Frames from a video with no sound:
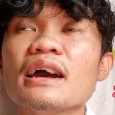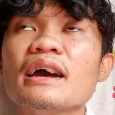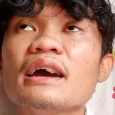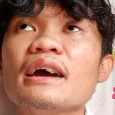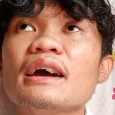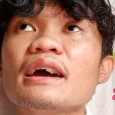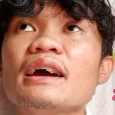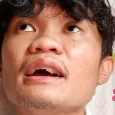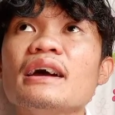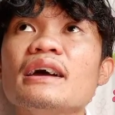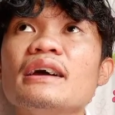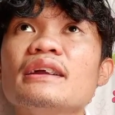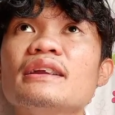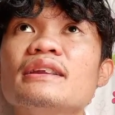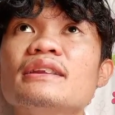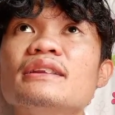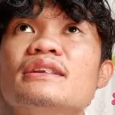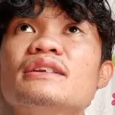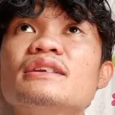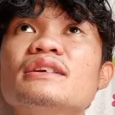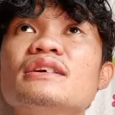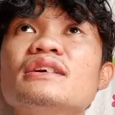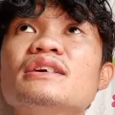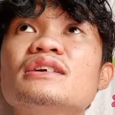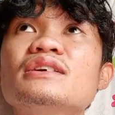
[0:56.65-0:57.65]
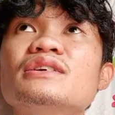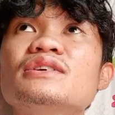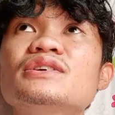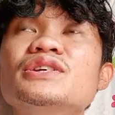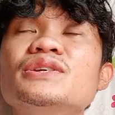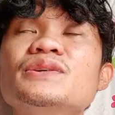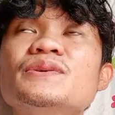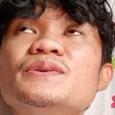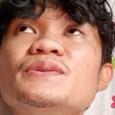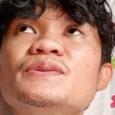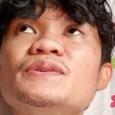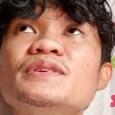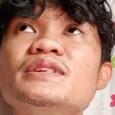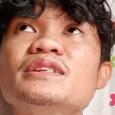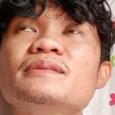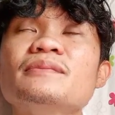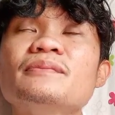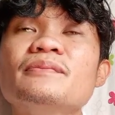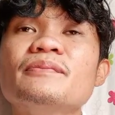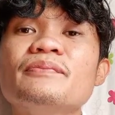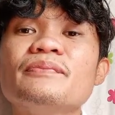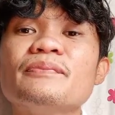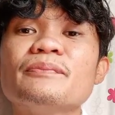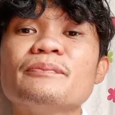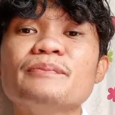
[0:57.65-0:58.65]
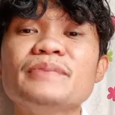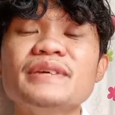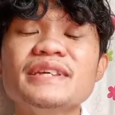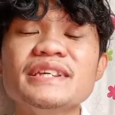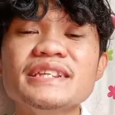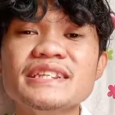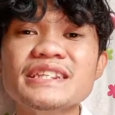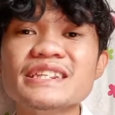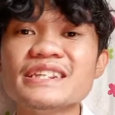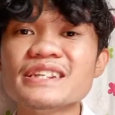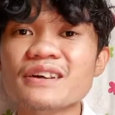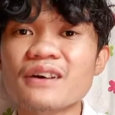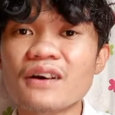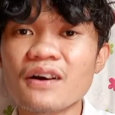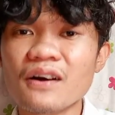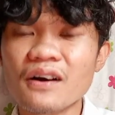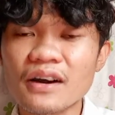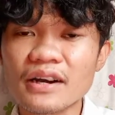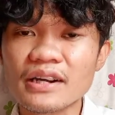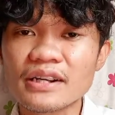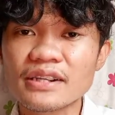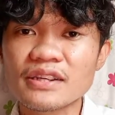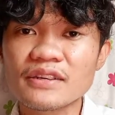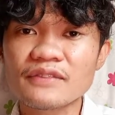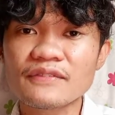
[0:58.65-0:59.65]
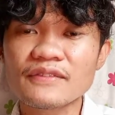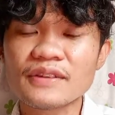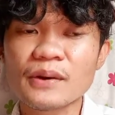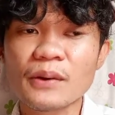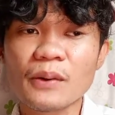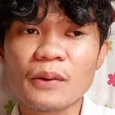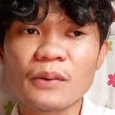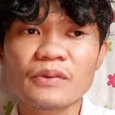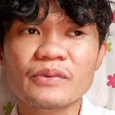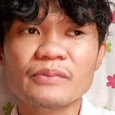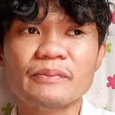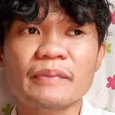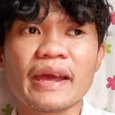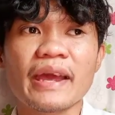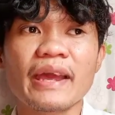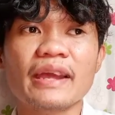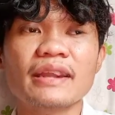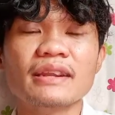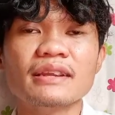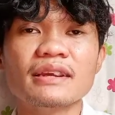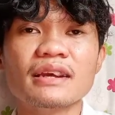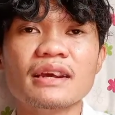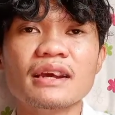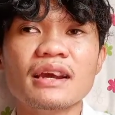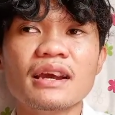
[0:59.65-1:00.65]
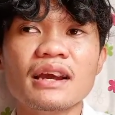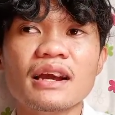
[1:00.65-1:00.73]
and due to the beating heart of the old man,